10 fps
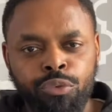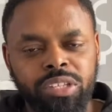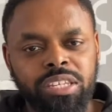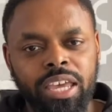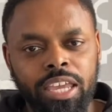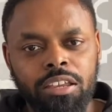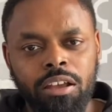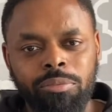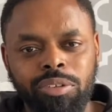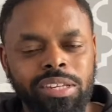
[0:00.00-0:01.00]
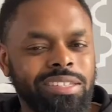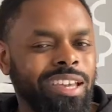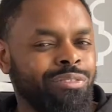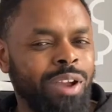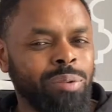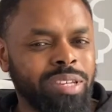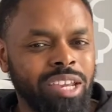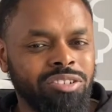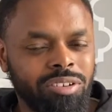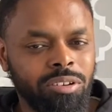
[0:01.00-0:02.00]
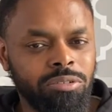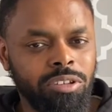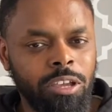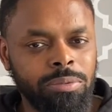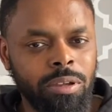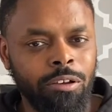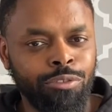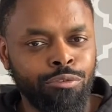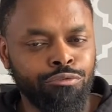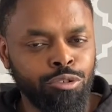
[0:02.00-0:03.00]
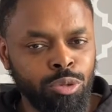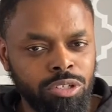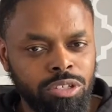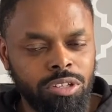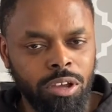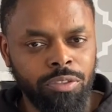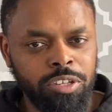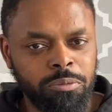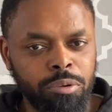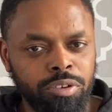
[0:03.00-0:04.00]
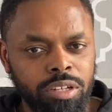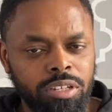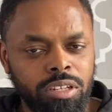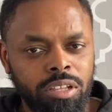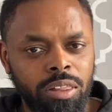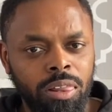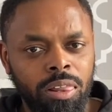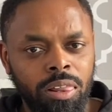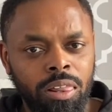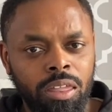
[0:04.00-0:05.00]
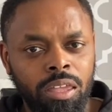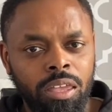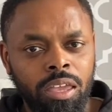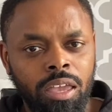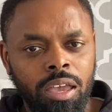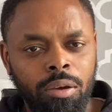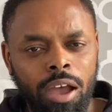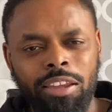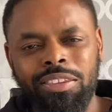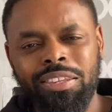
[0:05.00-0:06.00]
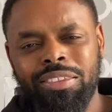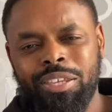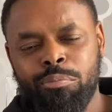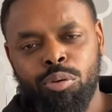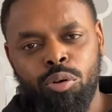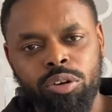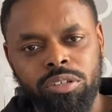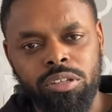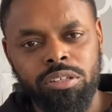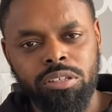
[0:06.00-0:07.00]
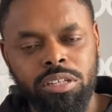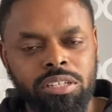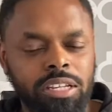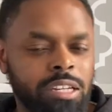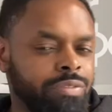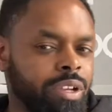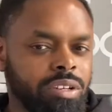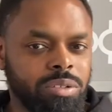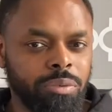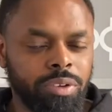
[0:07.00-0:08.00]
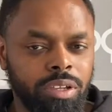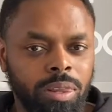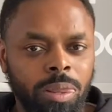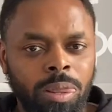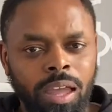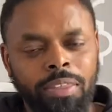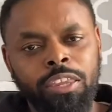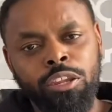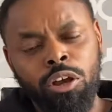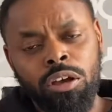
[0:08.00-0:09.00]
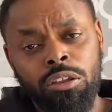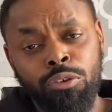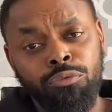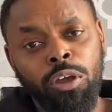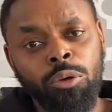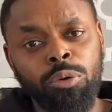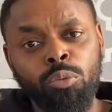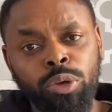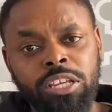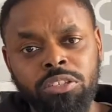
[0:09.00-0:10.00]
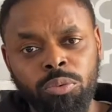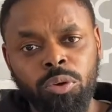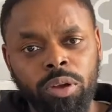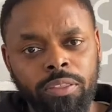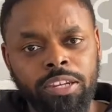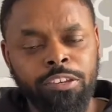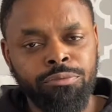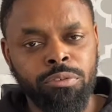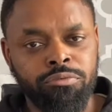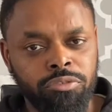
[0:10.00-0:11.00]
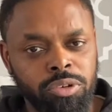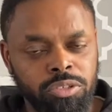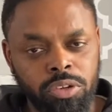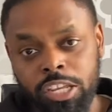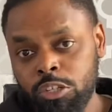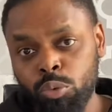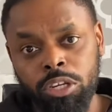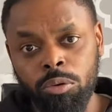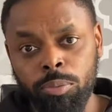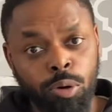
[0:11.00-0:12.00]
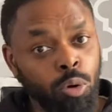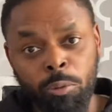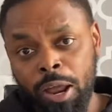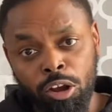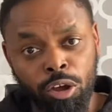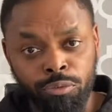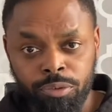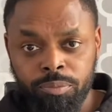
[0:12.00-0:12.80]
today, I'm going to set a foundation in terms of the fruits of the Spirit and the importance and the significance of it. And then the following weeks, we'll look at the different fruits. So next week will be all about love.